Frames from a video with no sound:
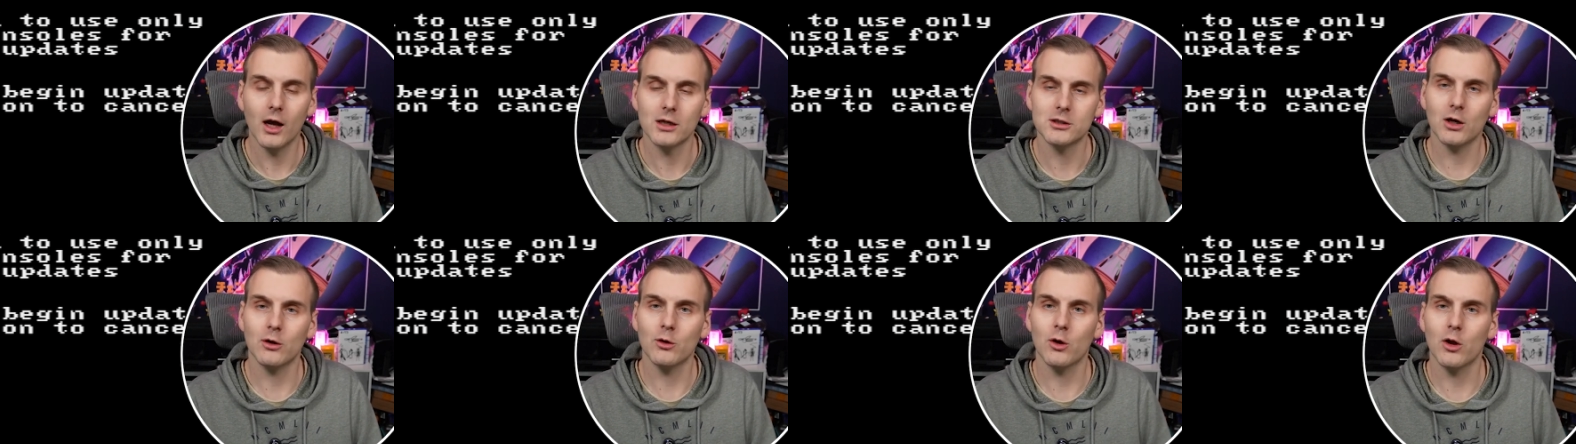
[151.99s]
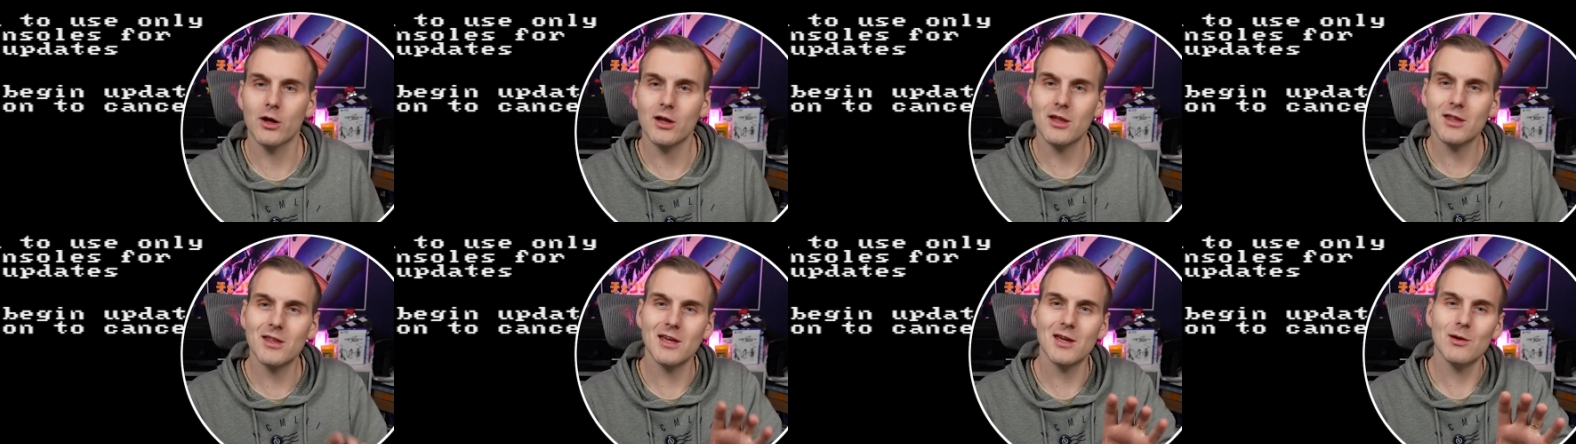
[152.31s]
Don't
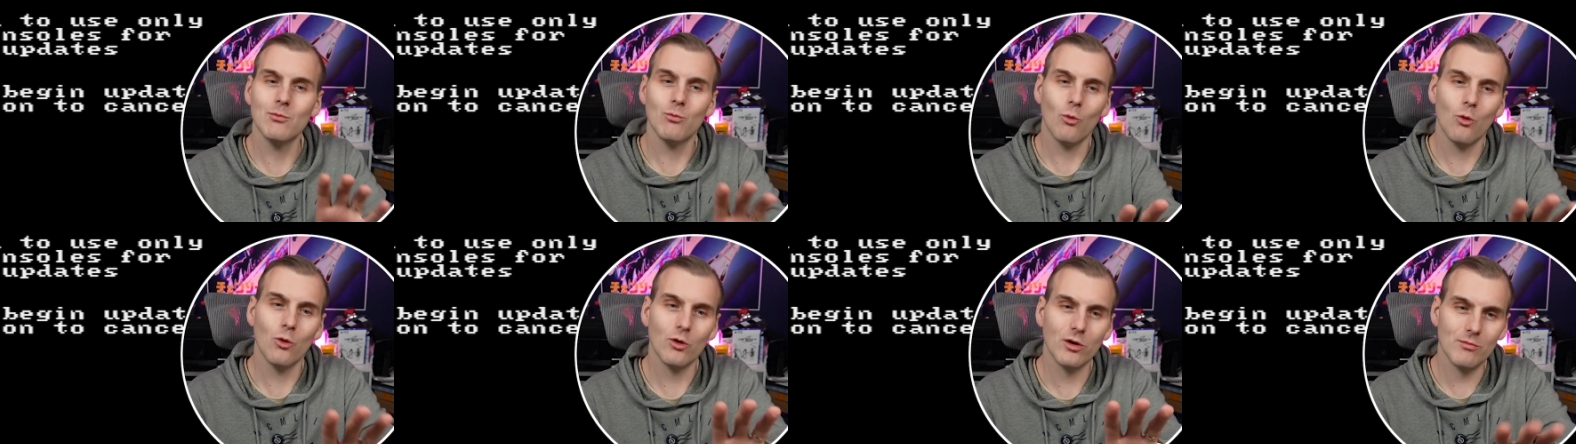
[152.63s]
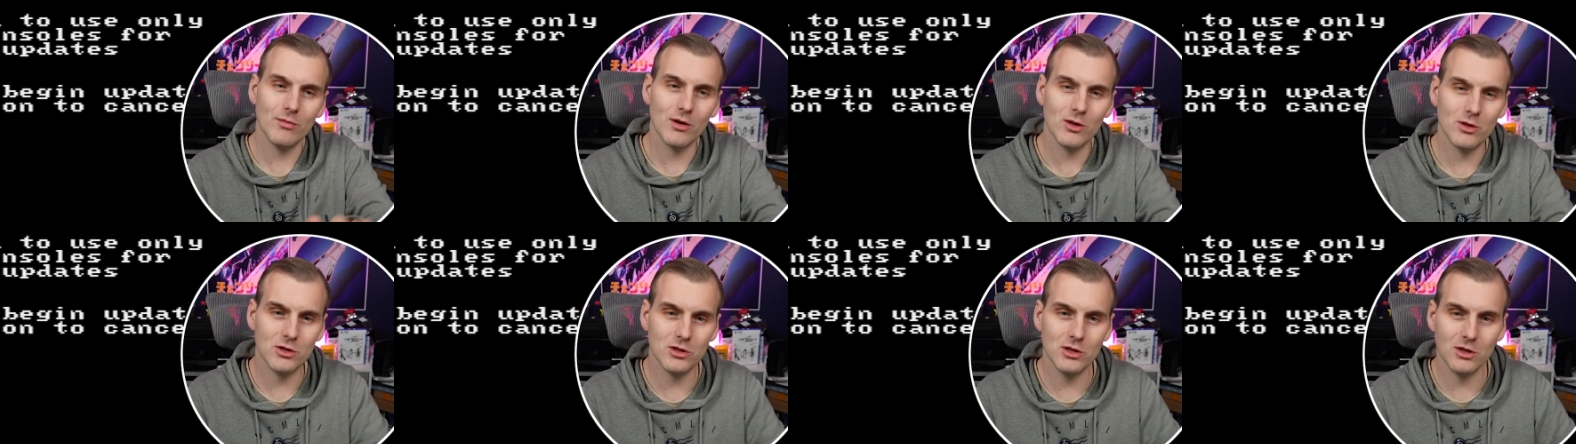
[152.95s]
like seeing
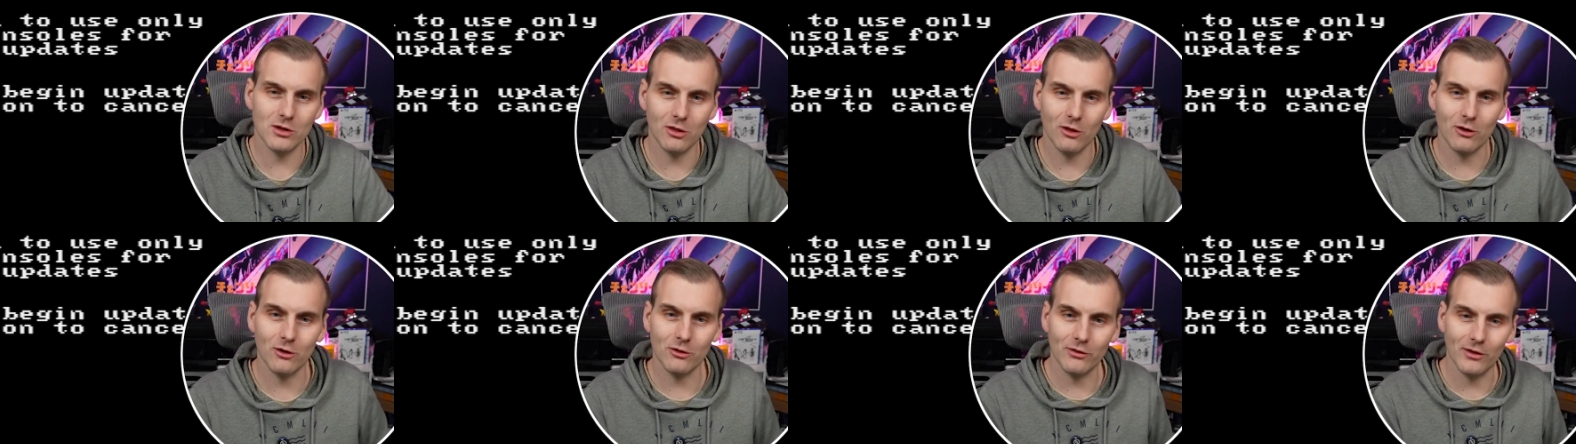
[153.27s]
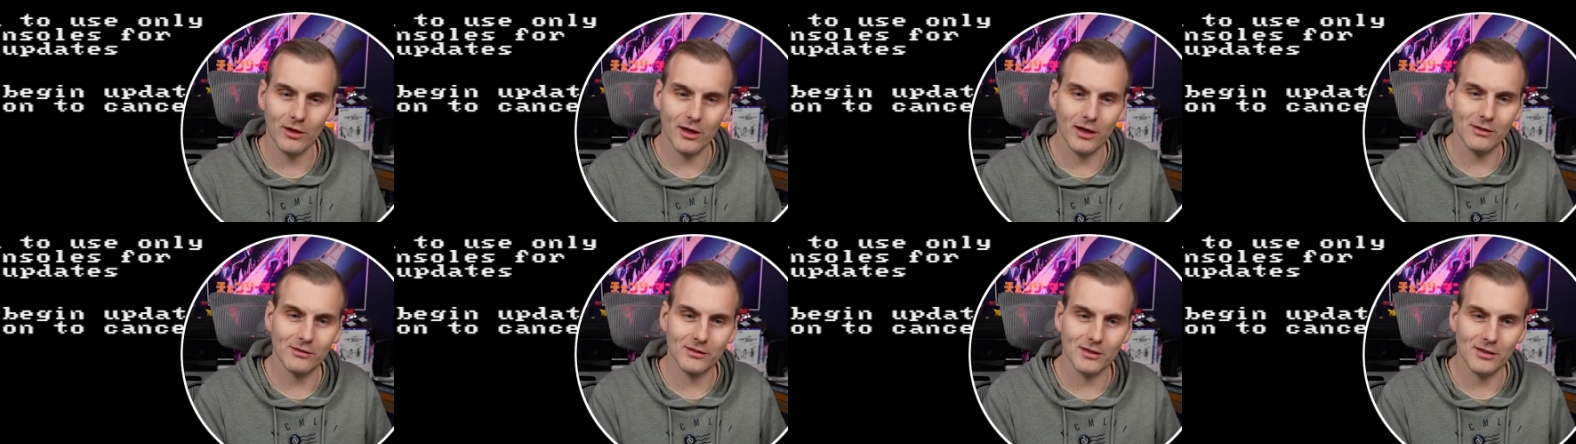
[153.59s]
warning messages like
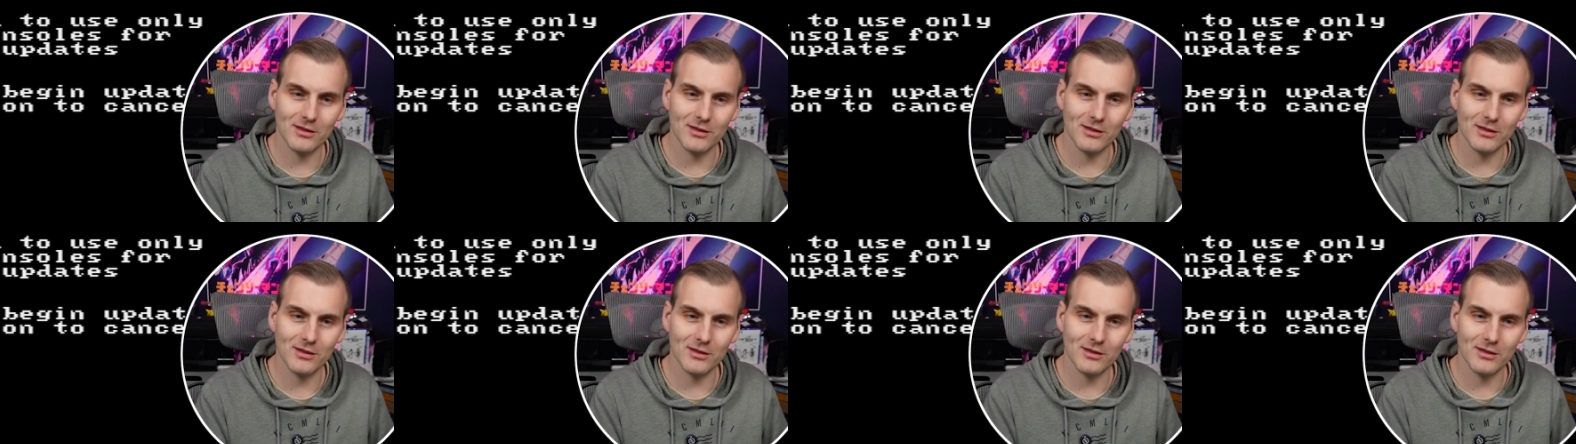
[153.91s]
that.